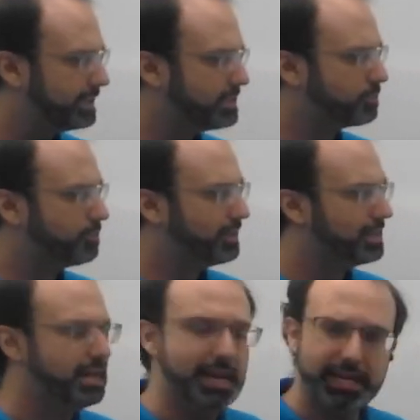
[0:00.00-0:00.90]
it says we're
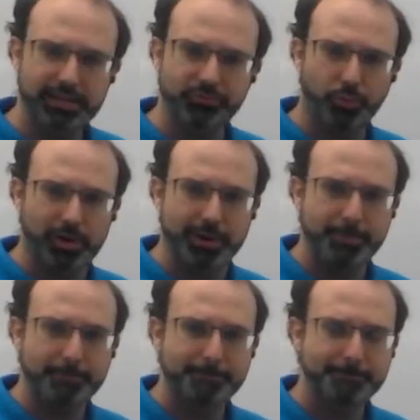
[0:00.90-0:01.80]
moving -1.
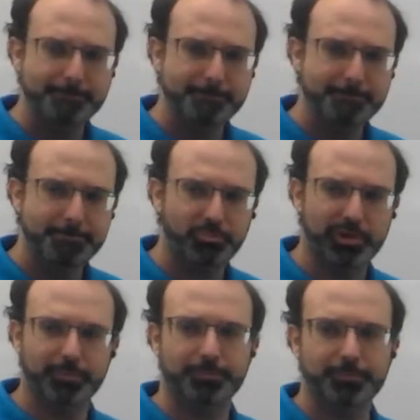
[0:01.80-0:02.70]
Well,